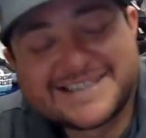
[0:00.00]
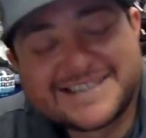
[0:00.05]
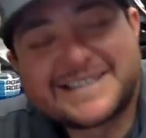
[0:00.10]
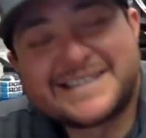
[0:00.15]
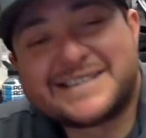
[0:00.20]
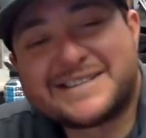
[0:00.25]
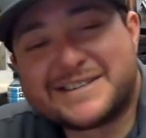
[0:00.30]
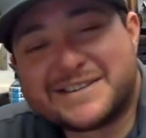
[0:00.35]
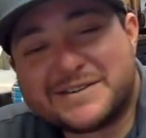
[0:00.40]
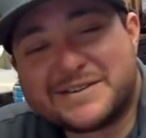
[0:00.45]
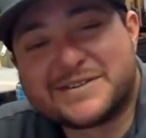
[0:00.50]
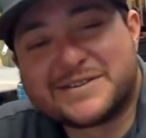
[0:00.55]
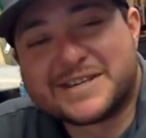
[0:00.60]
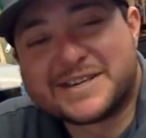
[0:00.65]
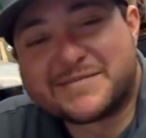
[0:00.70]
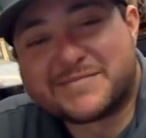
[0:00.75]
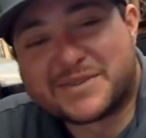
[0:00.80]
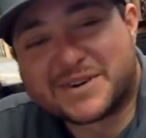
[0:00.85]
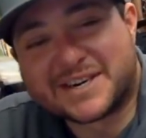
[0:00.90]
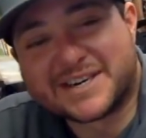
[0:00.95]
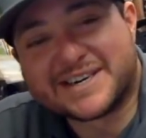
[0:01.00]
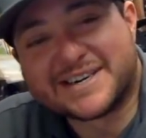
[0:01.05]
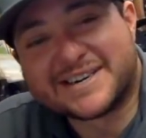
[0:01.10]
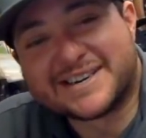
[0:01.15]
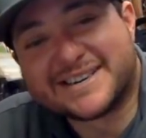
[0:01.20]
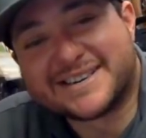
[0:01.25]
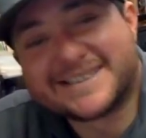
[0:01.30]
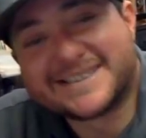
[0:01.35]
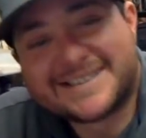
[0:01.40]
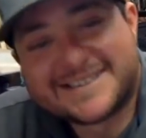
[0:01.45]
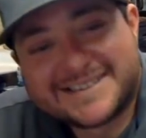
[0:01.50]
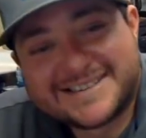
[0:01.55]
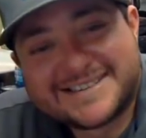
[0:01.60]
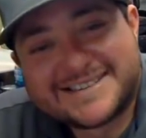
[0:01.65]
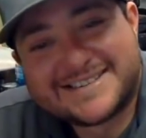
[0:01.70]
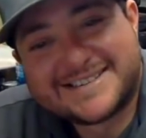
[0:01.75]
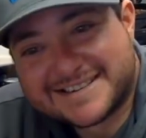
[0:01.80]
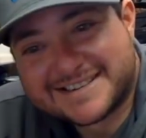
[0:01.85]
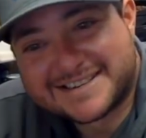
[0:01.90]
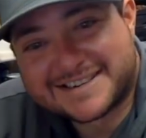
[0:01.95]
it's usually pretty good.
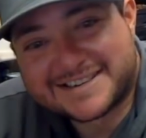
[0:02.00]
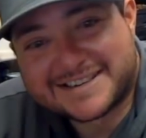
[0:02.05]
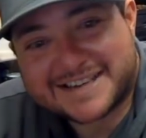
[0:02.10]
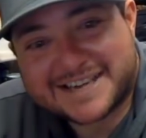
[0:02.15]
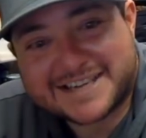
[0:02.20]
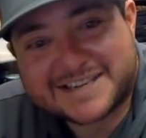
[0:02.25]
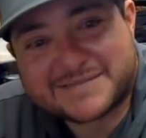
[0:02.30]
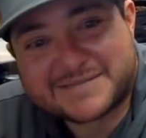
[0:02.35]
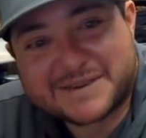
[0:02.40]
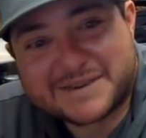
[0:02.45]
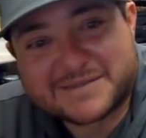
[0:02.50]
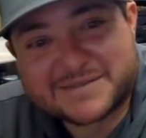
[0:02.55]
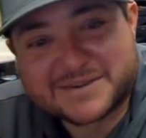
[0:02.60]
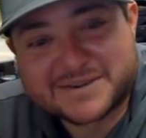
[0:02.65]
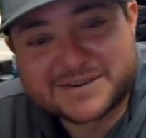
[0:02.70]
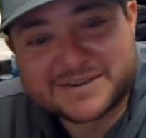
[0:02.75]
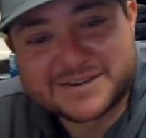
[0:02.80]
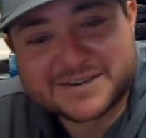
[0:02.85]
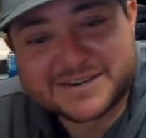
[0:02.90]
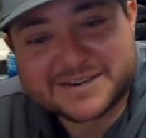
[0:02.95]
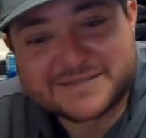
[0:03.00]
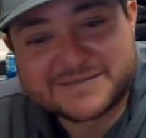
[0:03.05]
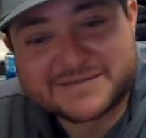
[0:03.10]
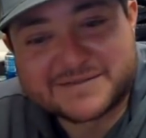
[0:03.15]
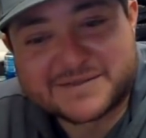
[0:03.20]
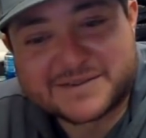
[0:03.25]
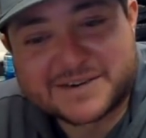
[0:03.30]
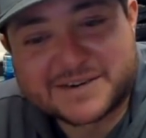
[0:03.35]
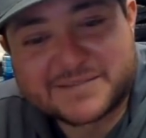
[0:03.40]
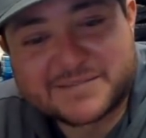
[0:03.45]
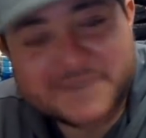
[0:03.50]
So that's what we're looking for.